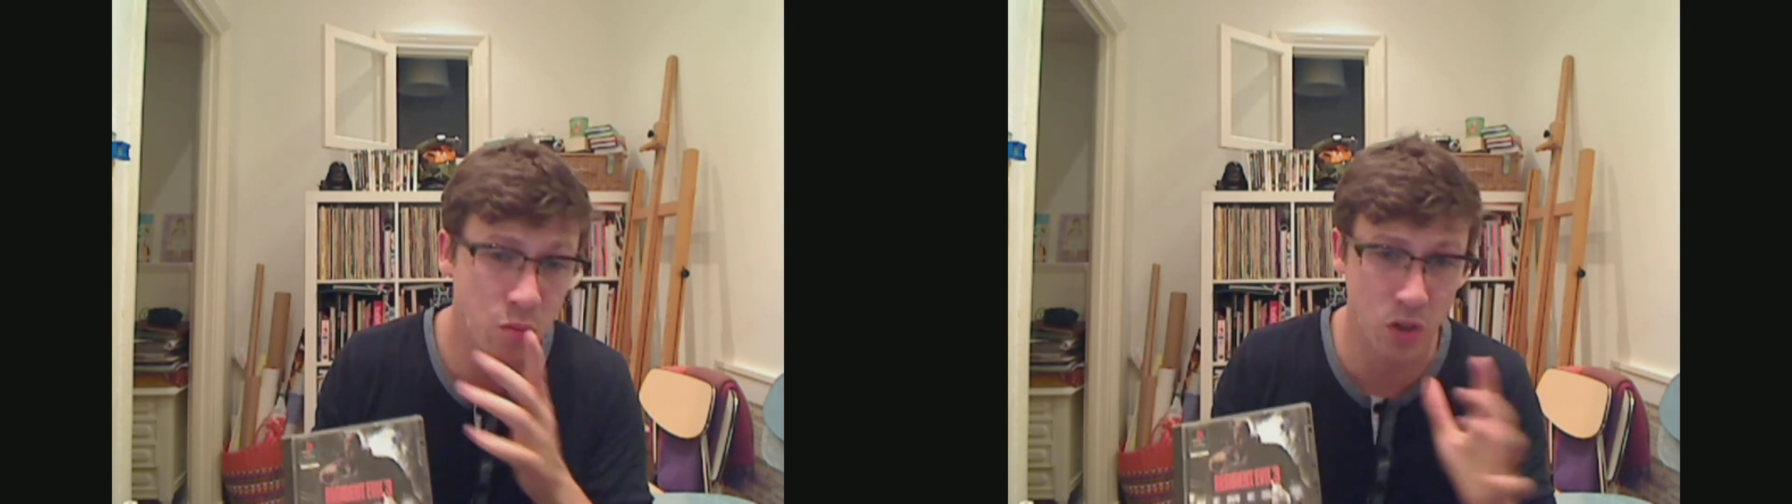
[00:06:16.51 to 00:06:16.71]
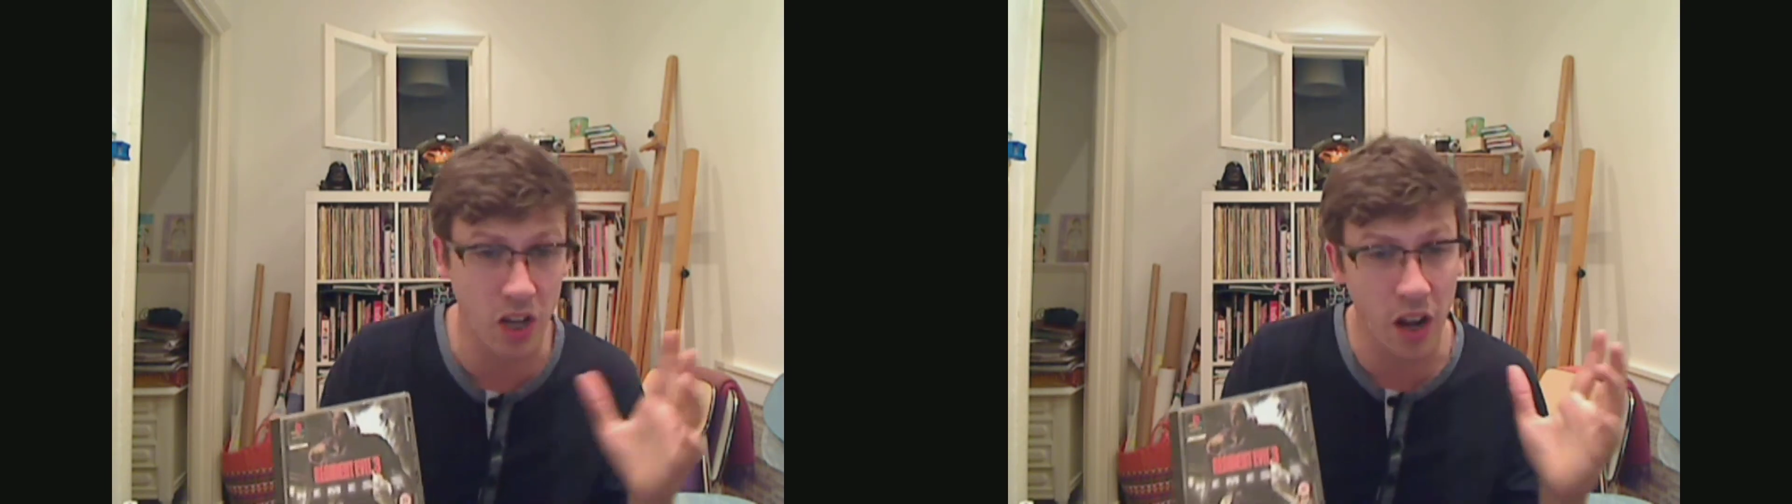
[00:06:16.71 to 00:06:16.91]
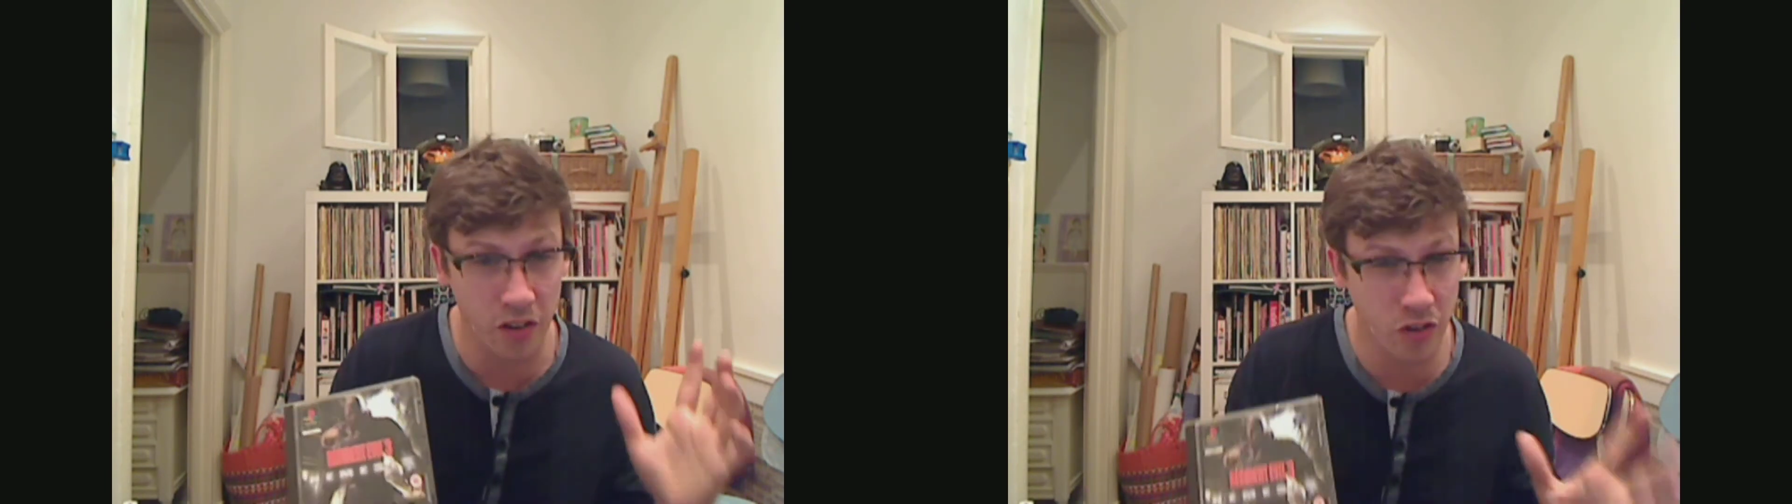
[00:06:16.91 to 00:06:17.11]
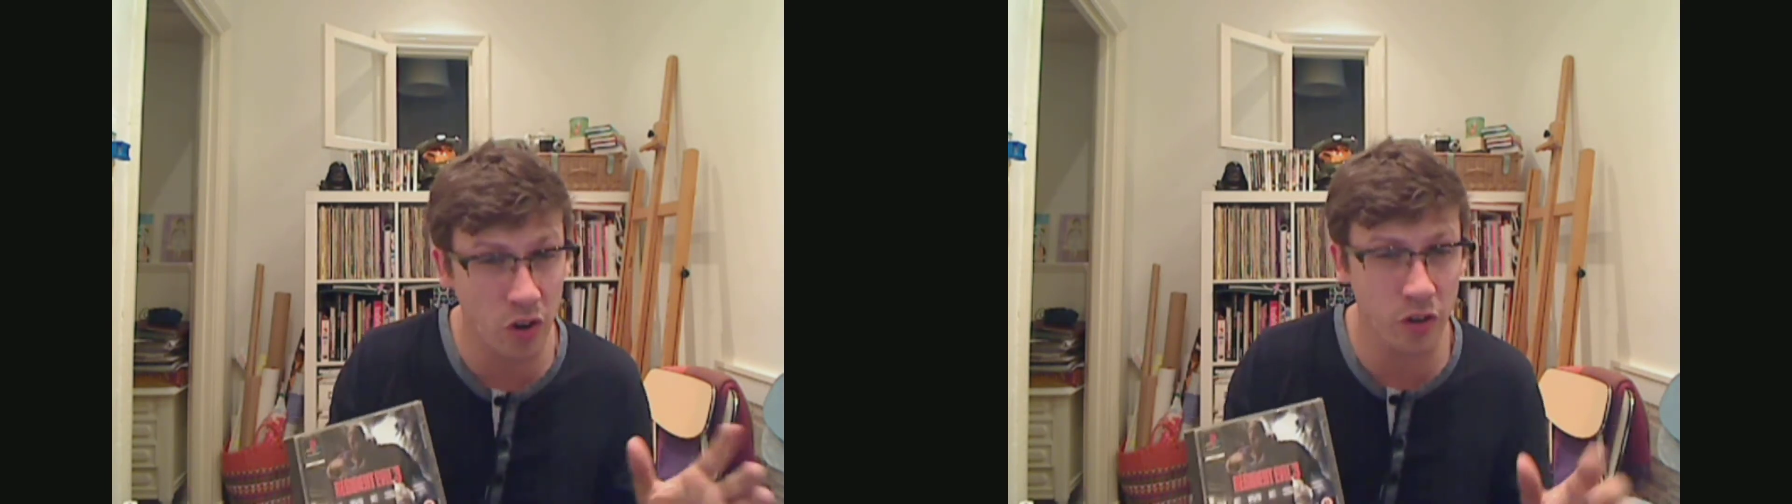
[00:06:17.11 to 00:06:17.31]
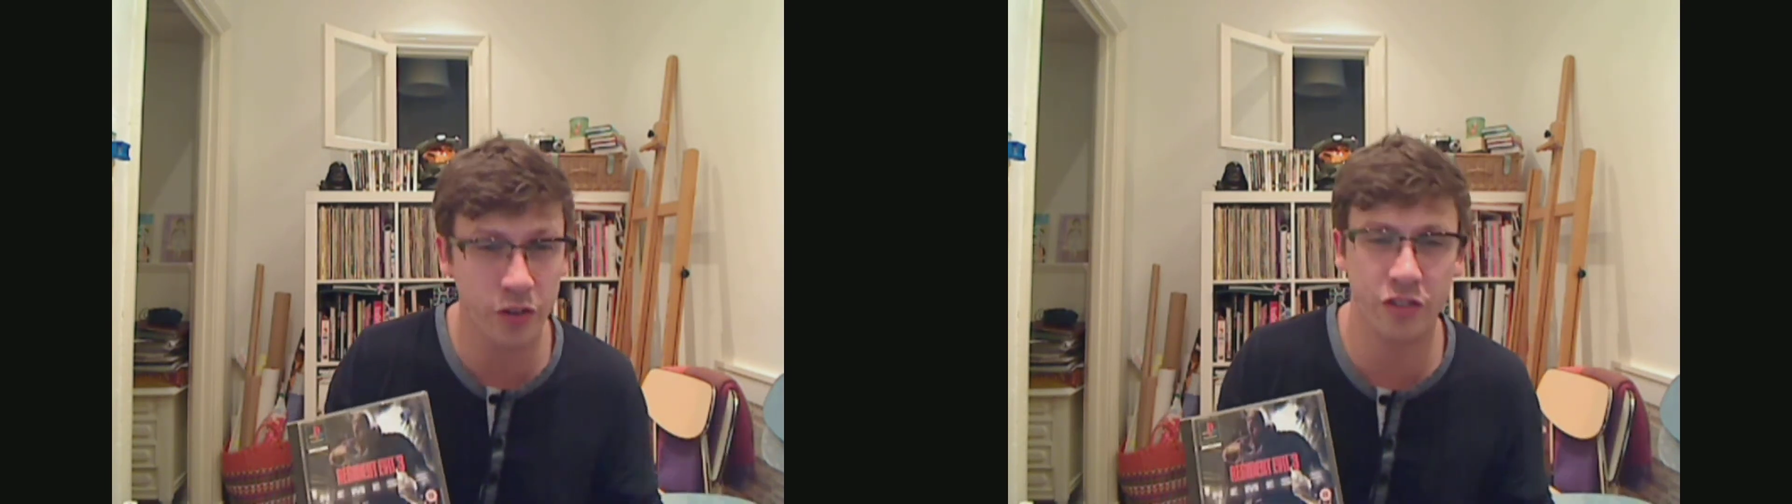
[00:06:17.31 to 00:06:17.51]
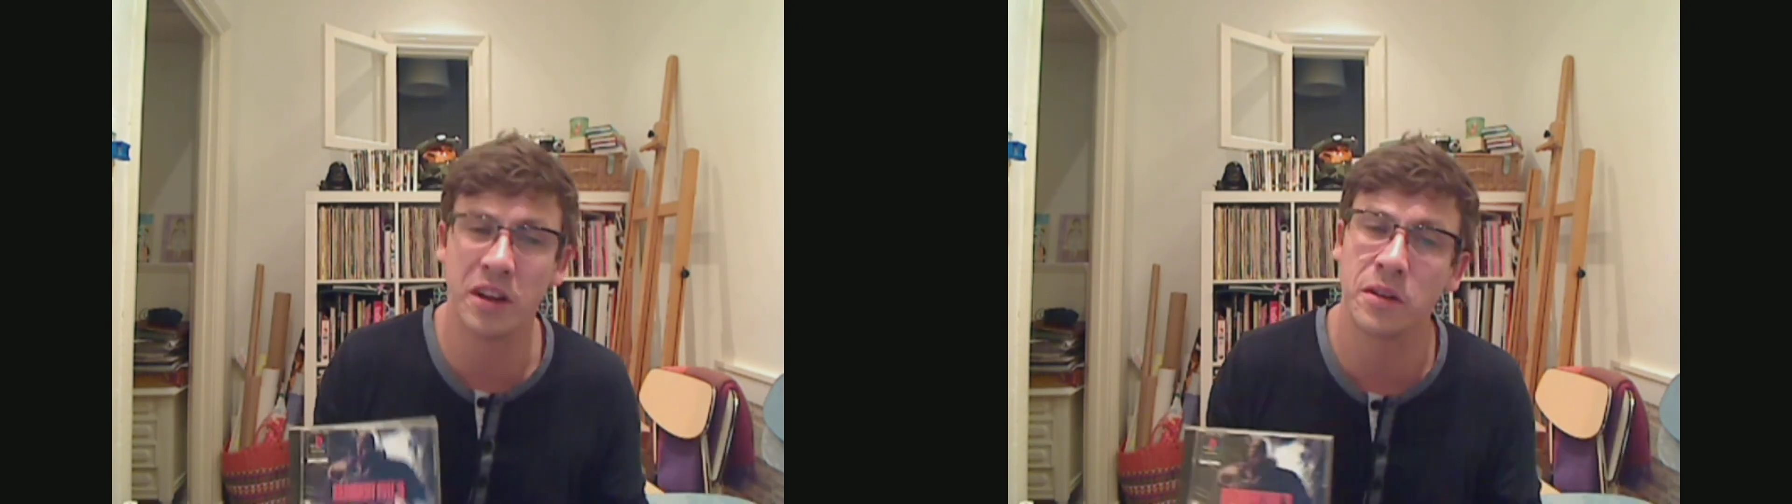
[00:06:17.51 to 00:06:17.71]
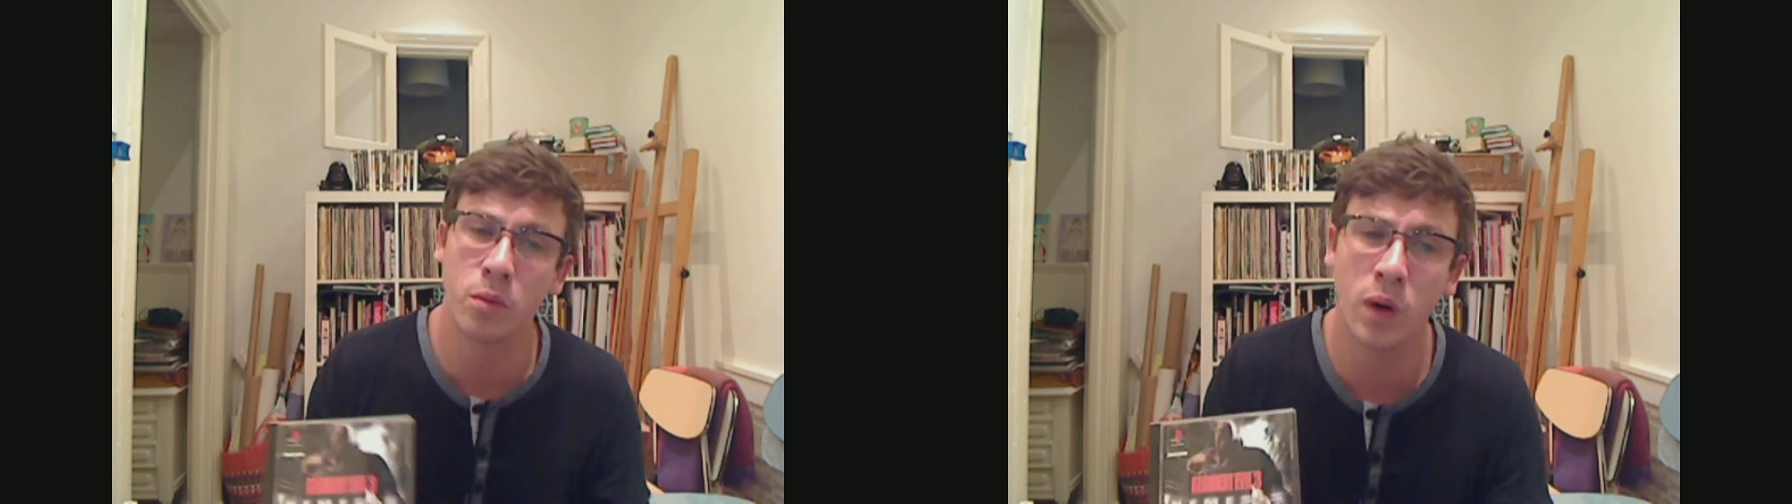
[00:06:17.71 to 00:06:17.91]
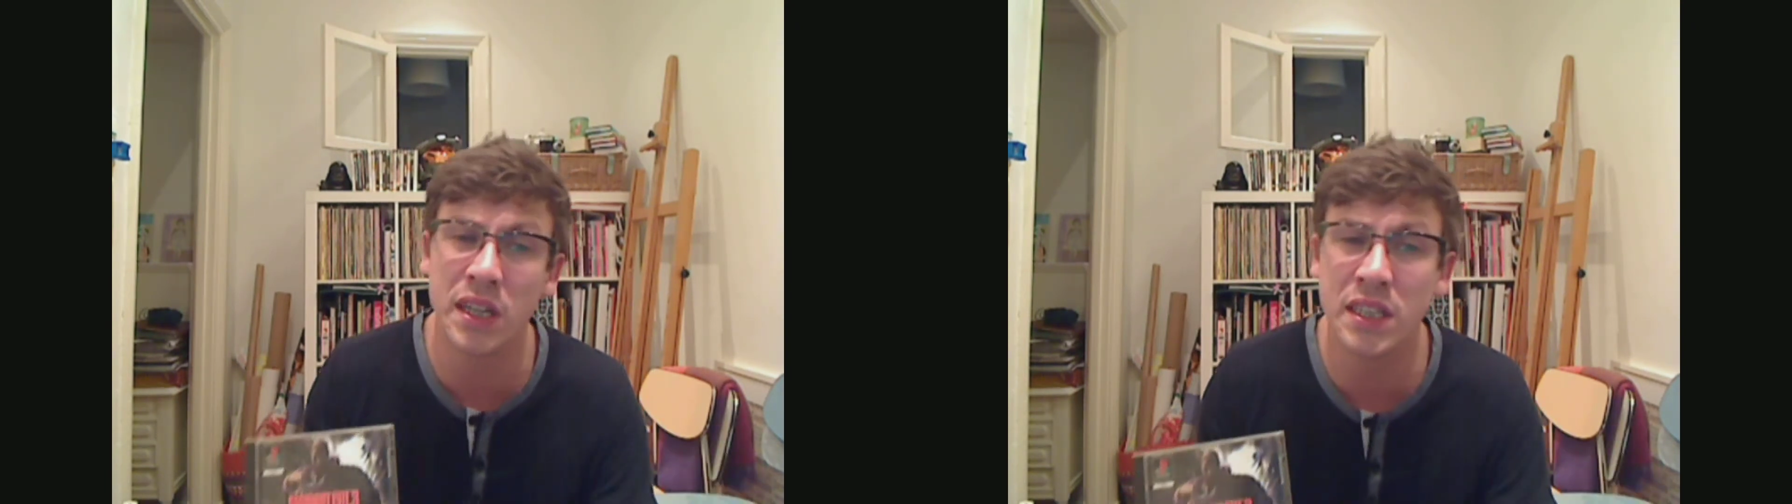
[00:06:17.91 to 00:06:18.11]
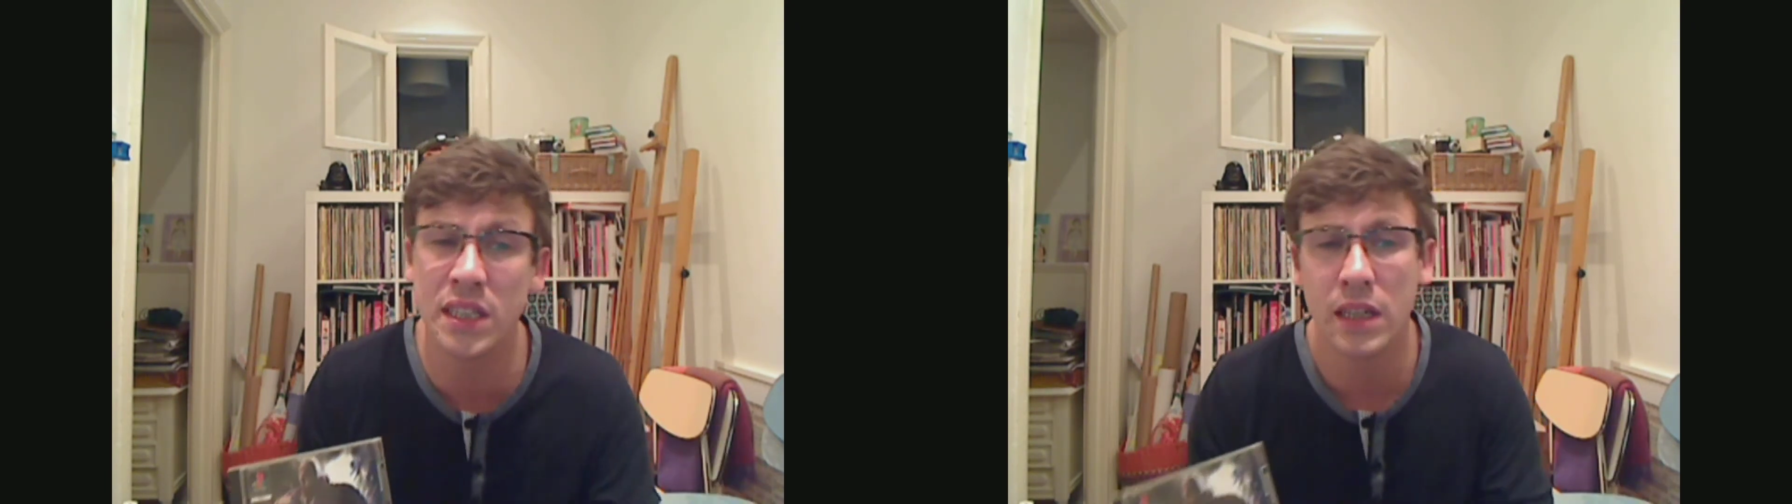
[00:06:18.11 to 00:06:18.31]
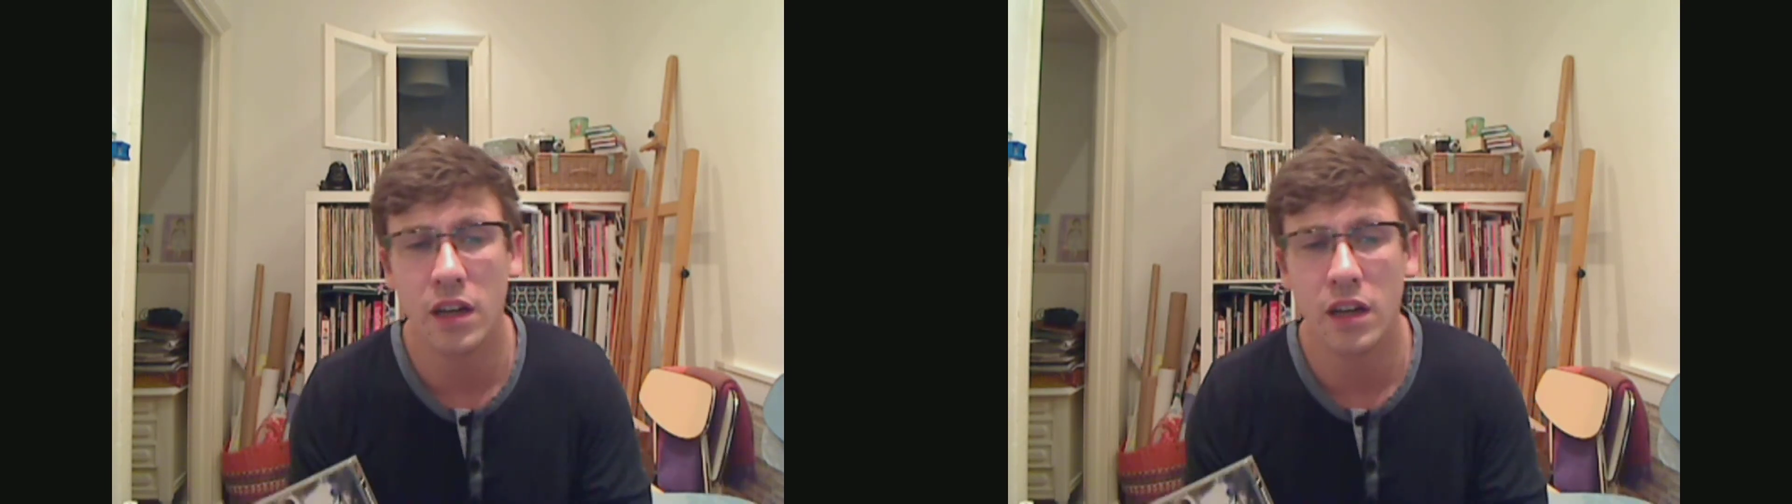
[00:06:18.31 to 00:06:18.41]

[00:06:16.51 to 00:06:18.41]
which I don't understand why.